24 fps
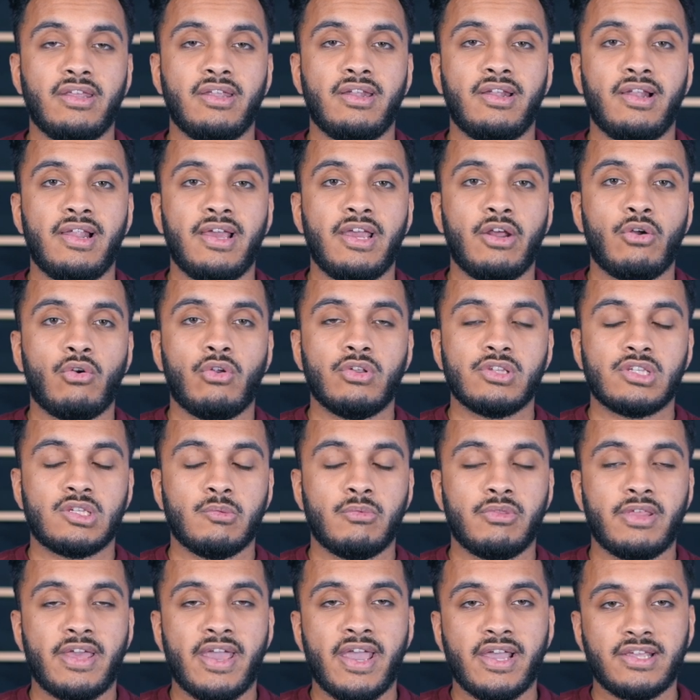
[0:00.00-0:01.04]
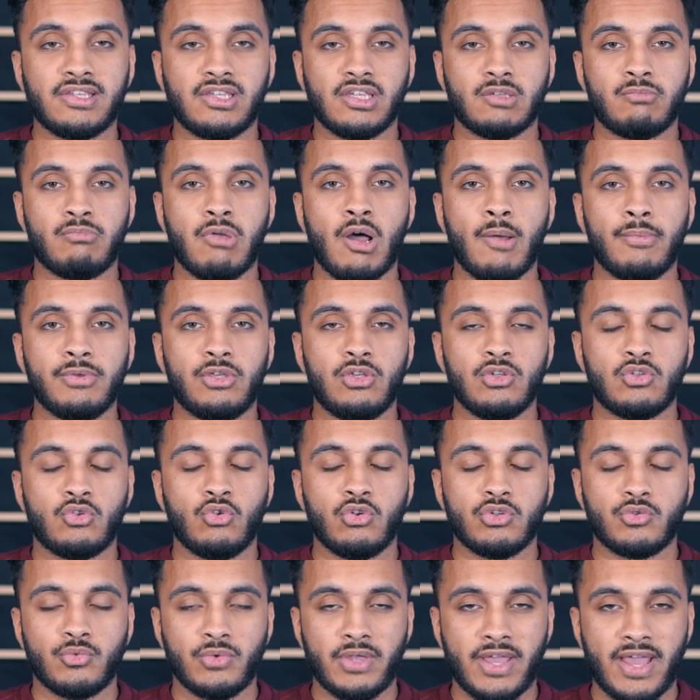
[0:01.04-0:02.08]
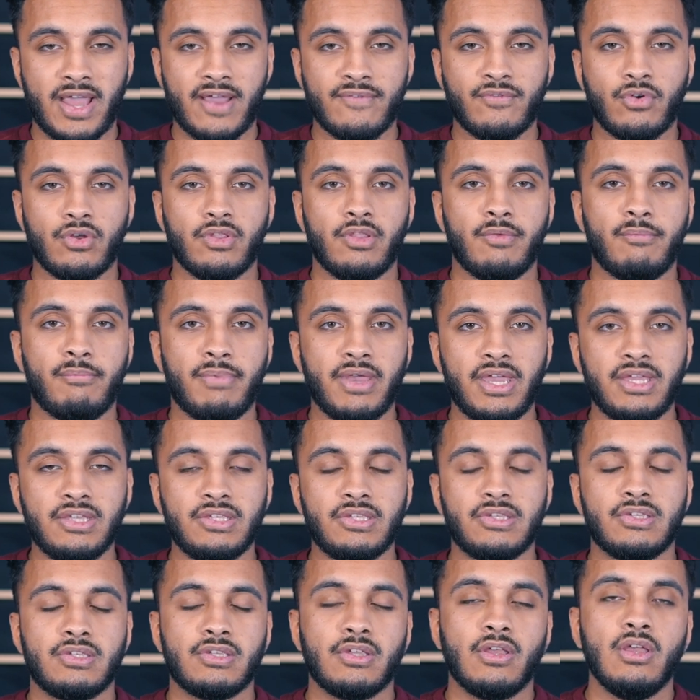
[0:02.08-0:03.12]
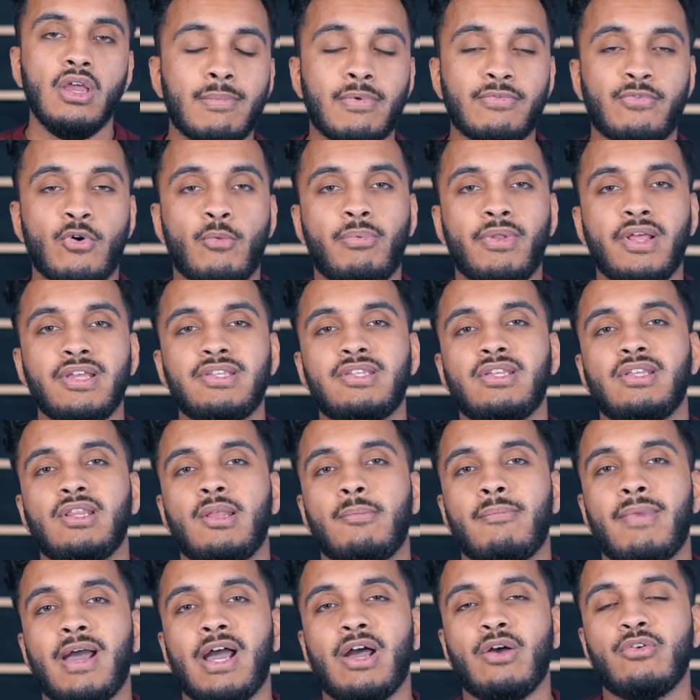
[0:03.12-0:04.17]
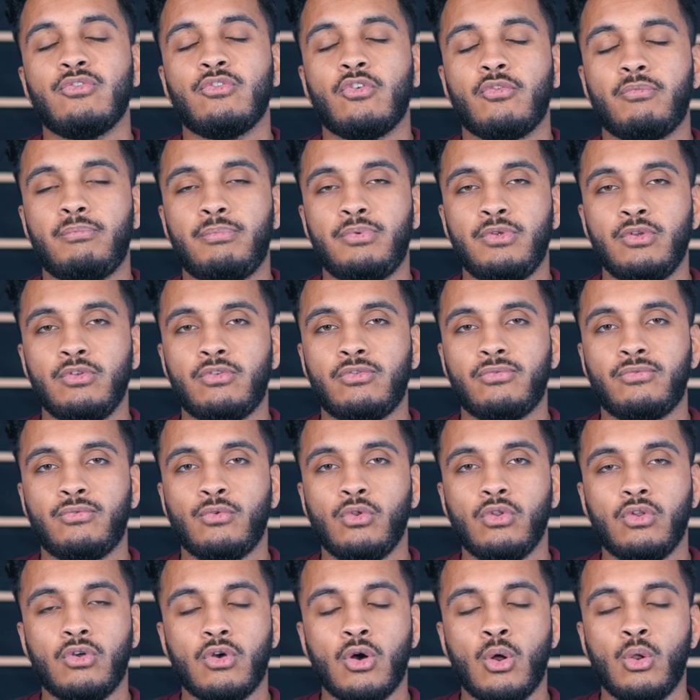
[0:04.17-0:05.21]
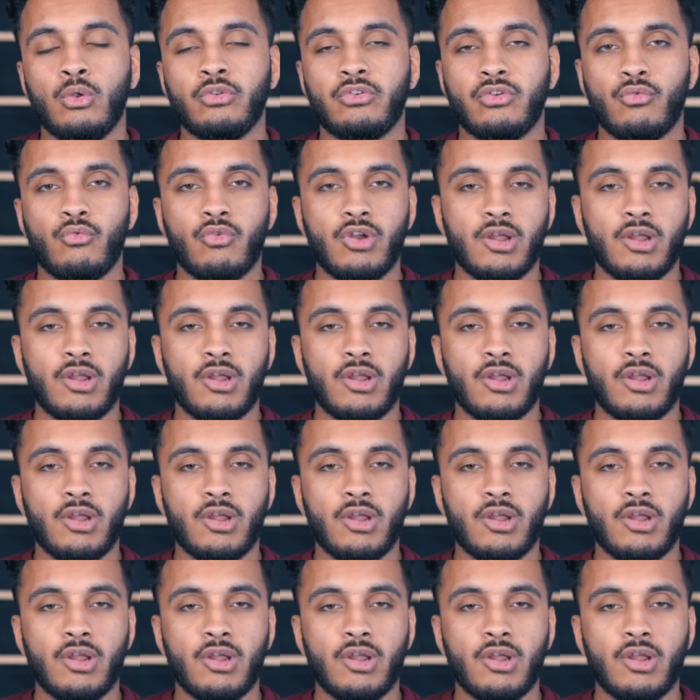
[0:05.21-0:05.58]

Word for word: then layer on some of the excess barbecue sauce we have on the base before placing the mound of beautiful golden